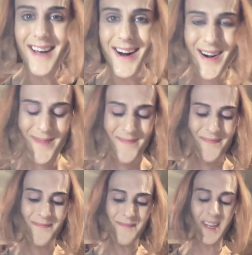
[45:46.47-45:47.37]

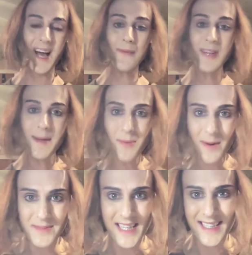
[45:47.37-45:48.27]
But I will keep you
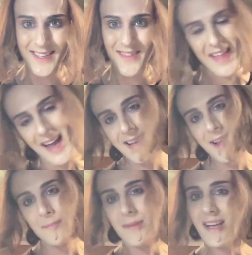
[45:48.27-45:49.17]
updated on that.
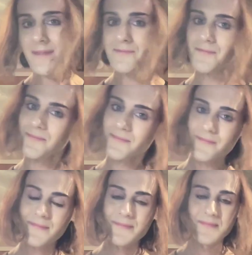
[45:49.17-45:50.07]
But
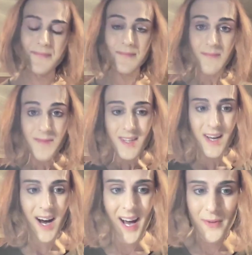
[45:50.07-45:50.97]

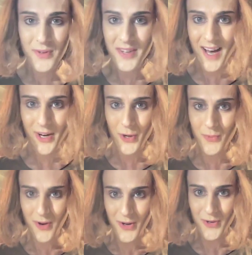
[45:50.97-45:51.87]
I will not go
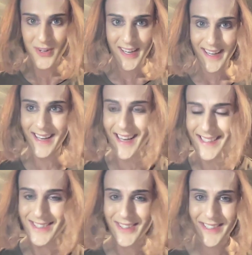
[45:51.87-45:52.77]
rogue
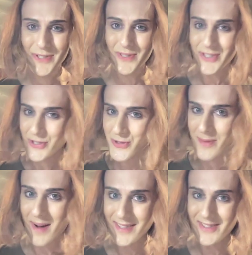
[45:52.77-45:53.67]
and turn into a surgery
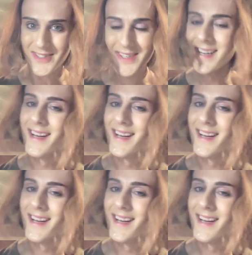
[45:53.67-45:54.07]
monster.